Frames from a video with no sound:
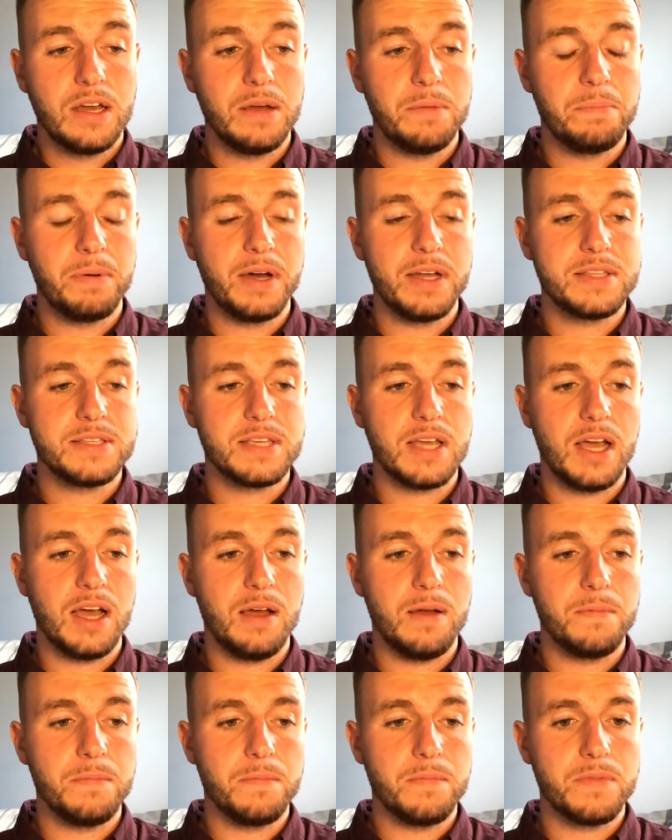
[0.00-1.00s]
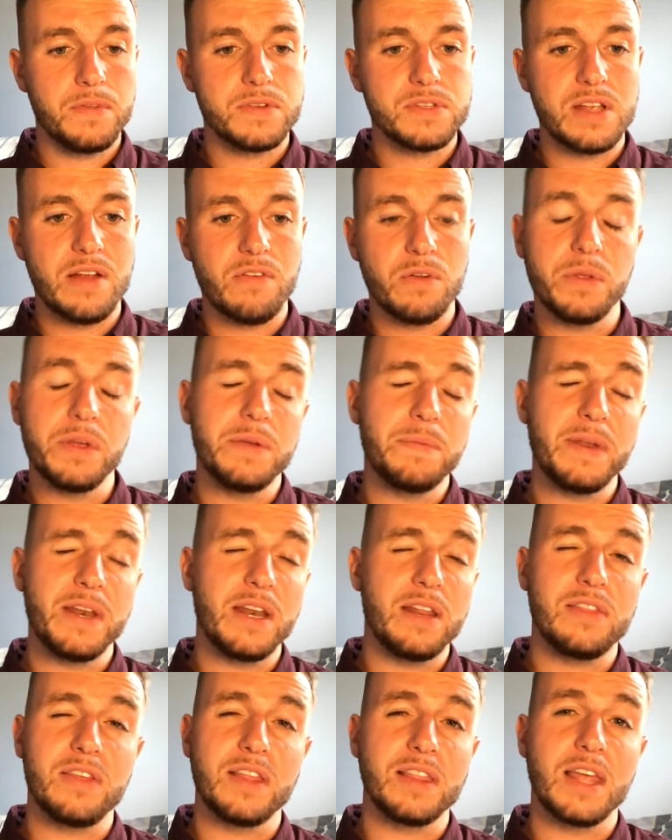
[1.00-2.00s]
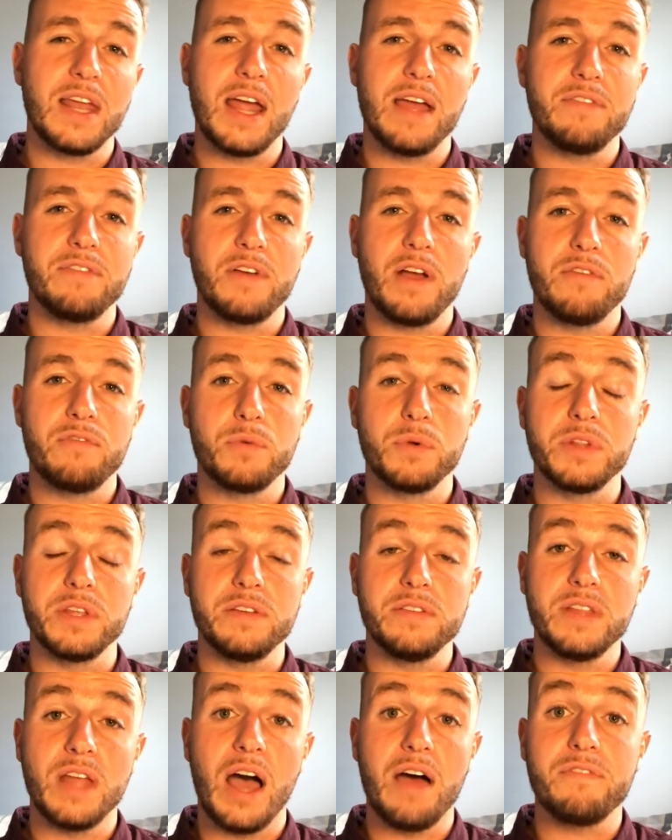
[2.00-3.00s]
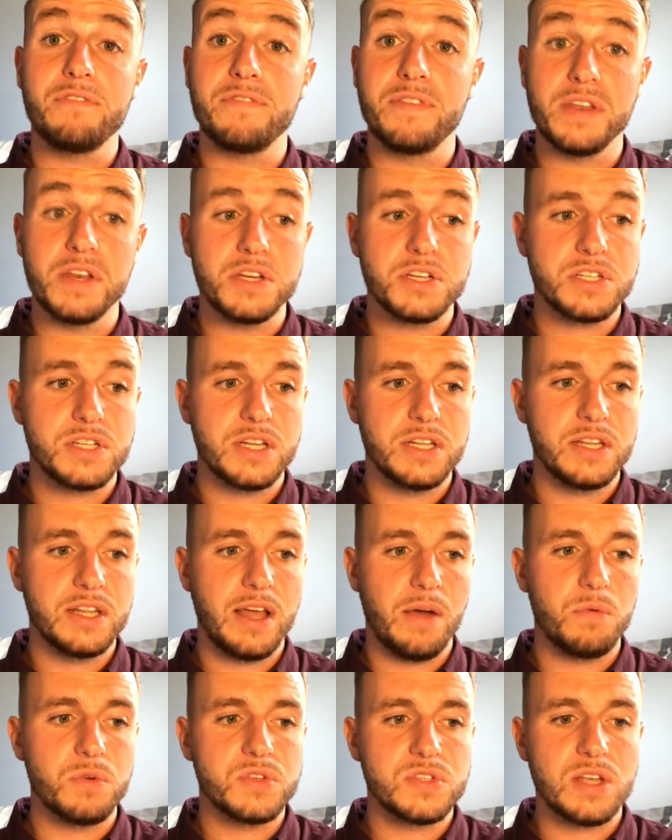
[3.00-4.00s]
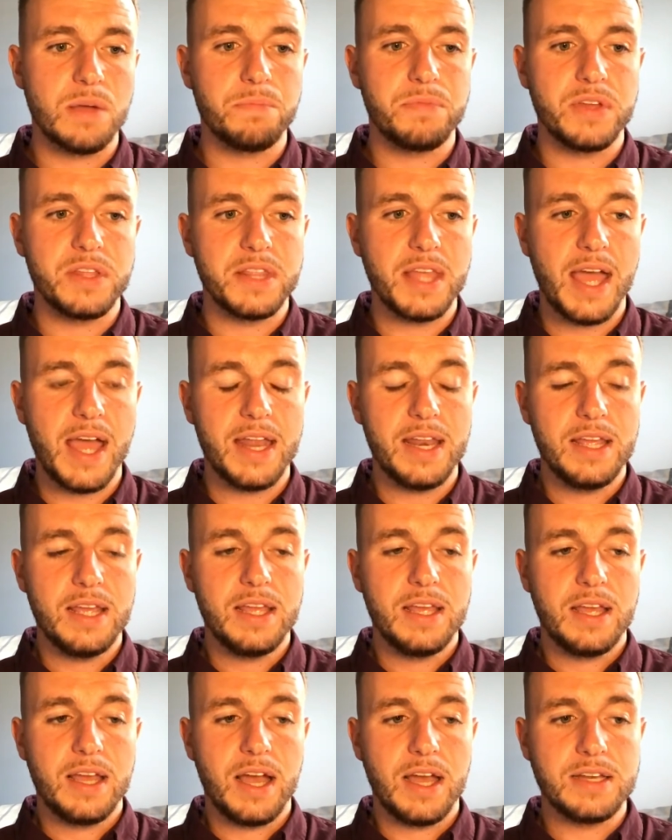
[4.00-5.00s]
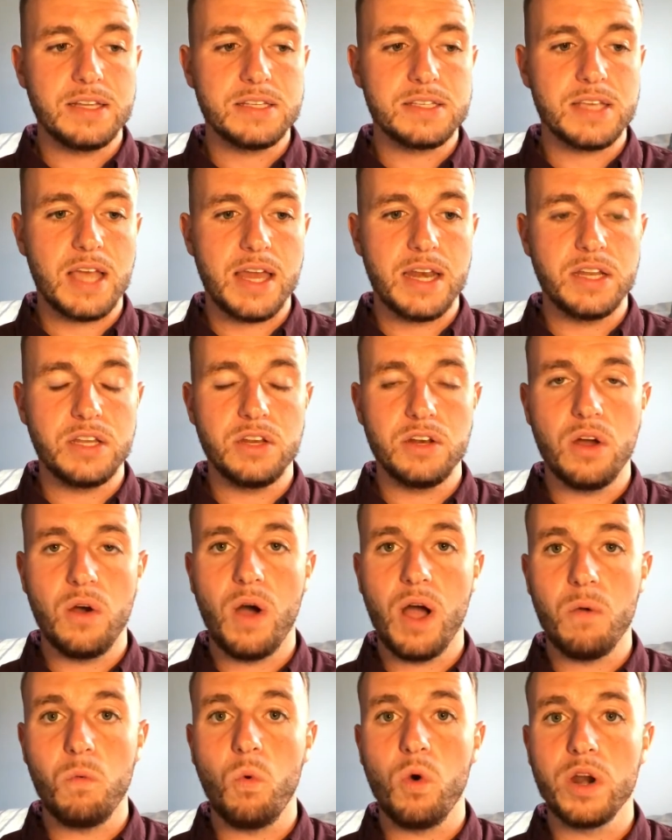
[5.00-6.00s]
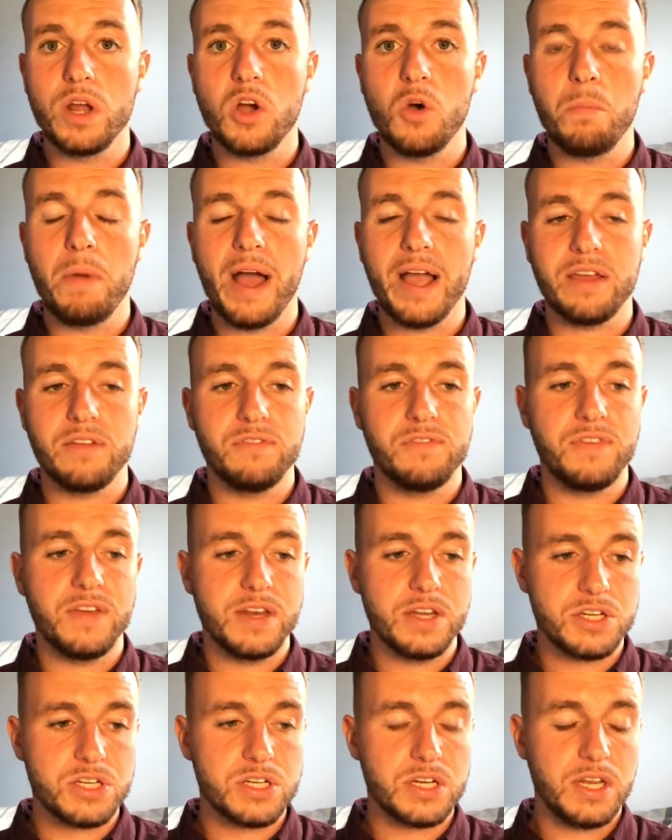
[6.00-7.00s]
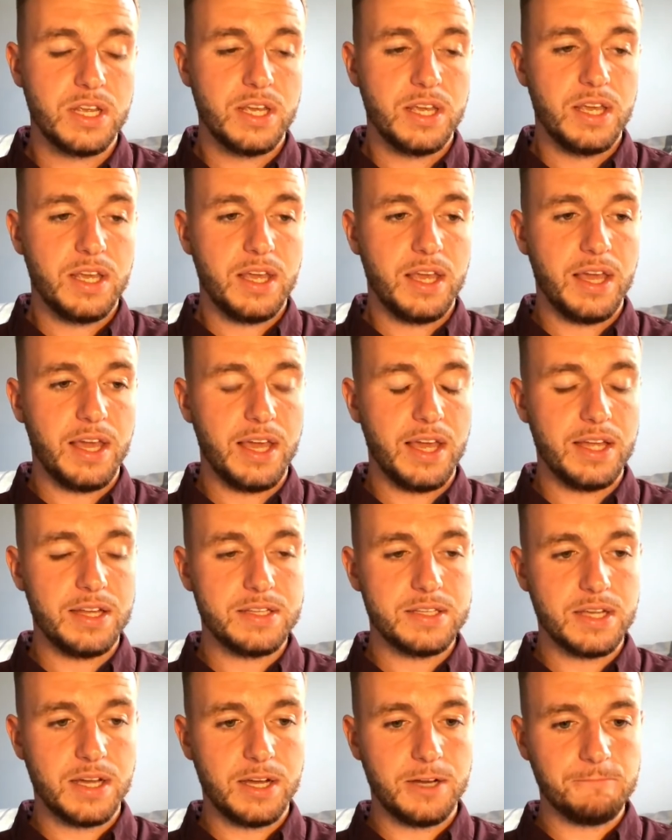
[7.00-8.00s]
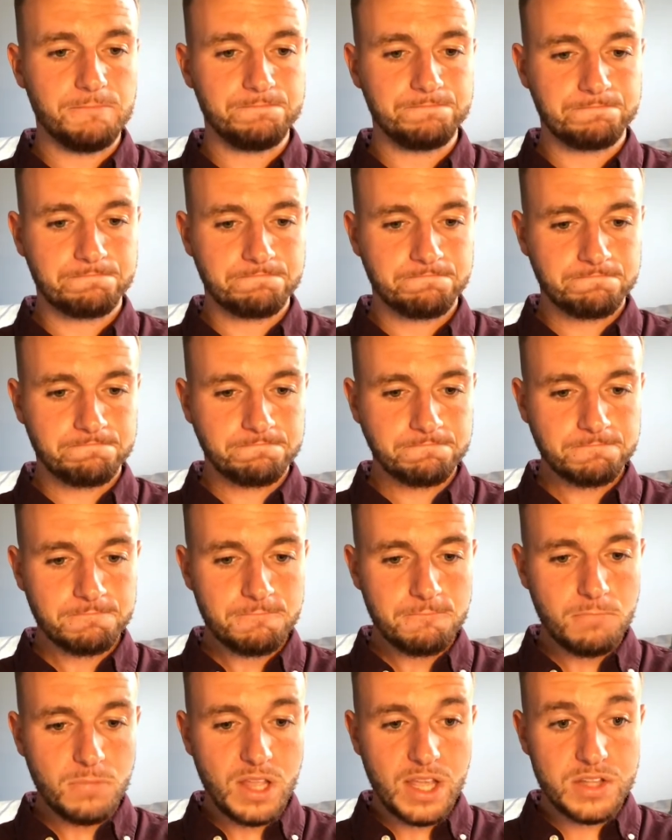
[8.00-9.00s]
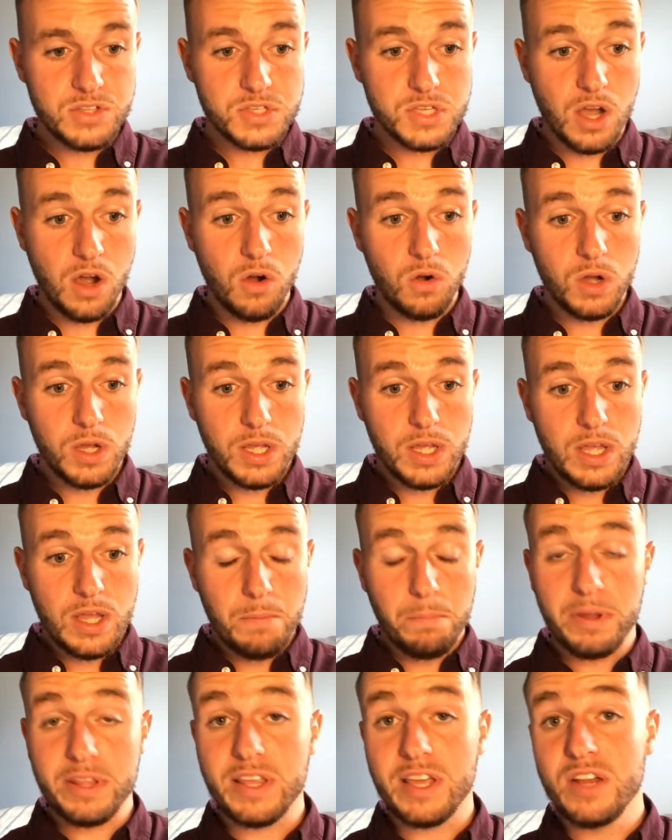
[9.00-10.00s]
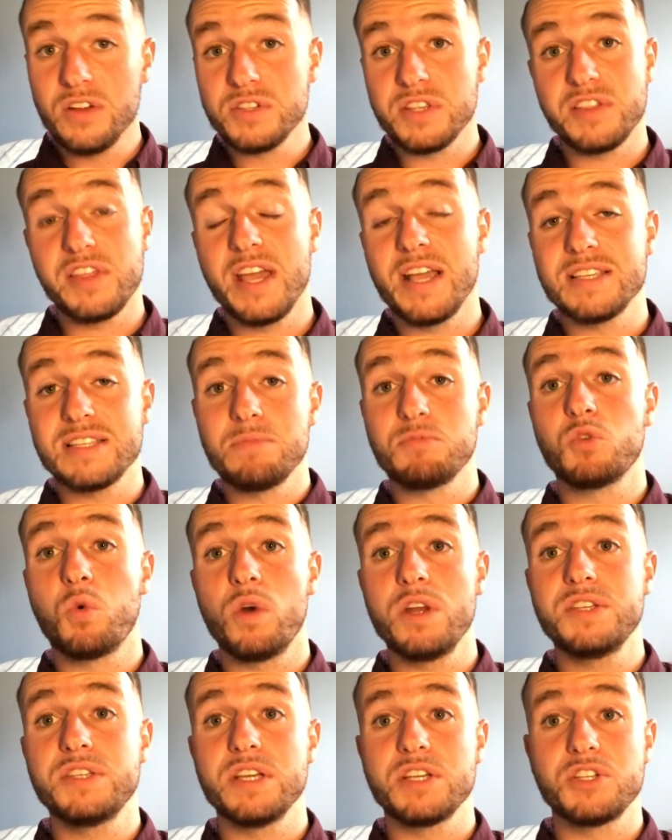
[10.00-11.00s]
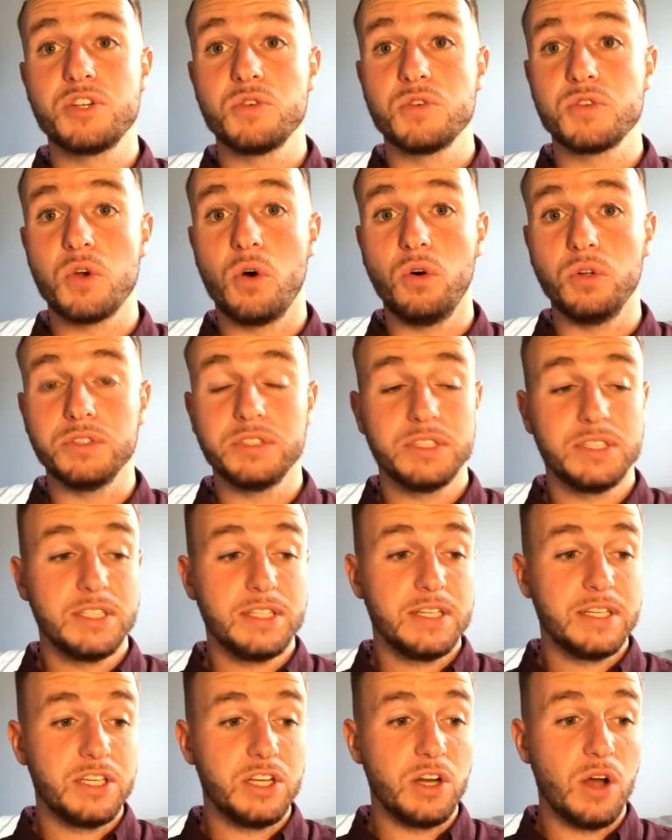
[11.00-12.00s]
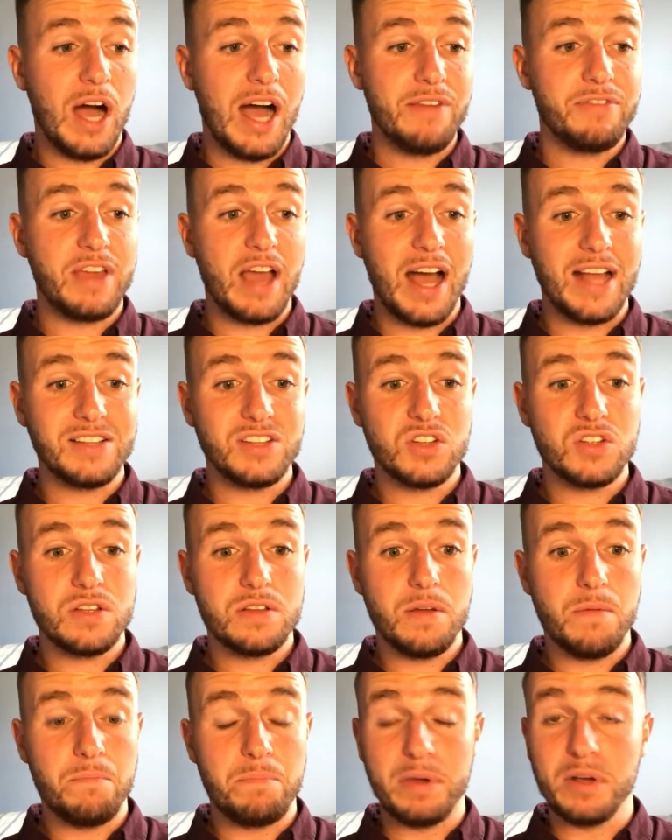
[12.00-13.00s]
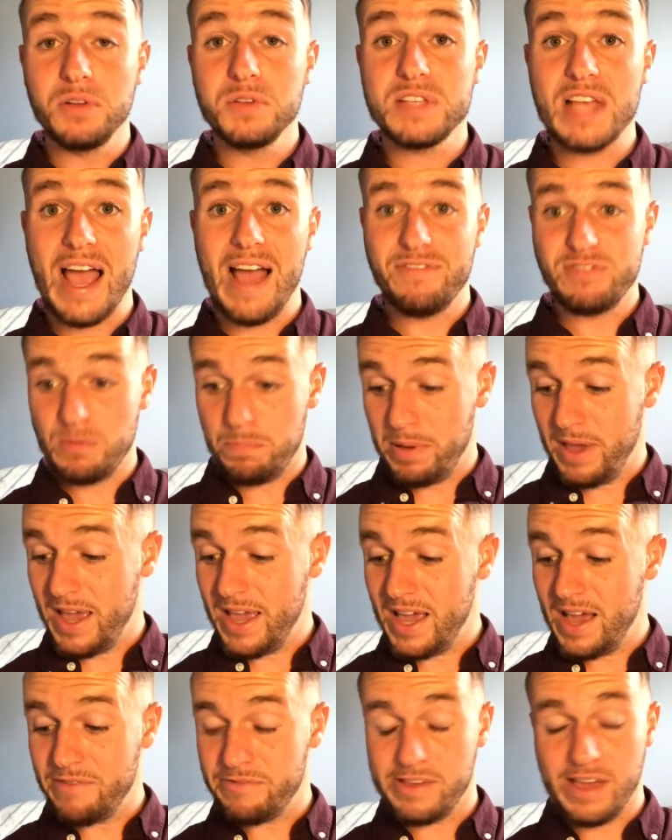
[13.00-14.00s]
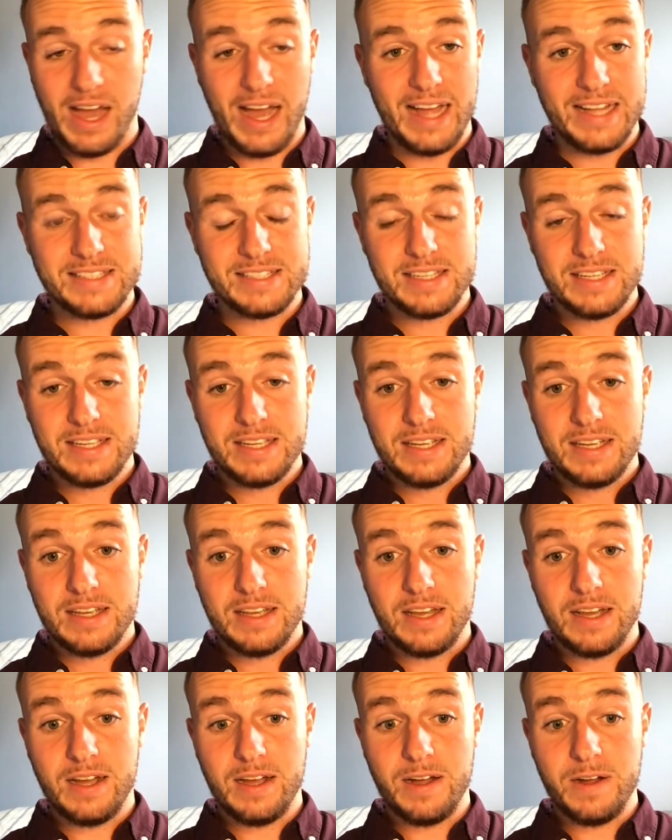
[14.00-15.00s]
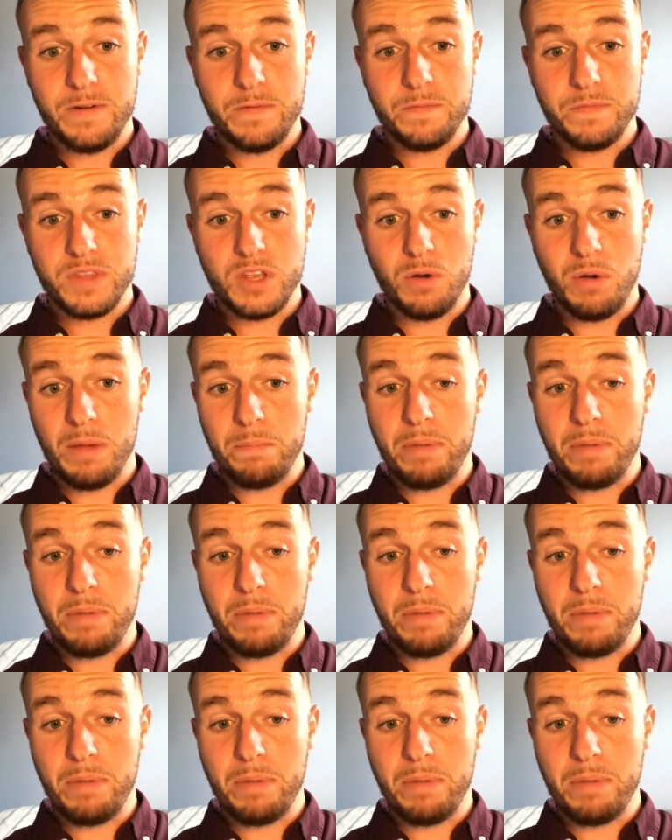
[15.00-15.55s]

but there's never really been anything that I've really not finished. And that was something that I decided, I want to go back and finish. And so, but here's the thing: is I'm 26 years old. I've got bills I have to pay. I've got, my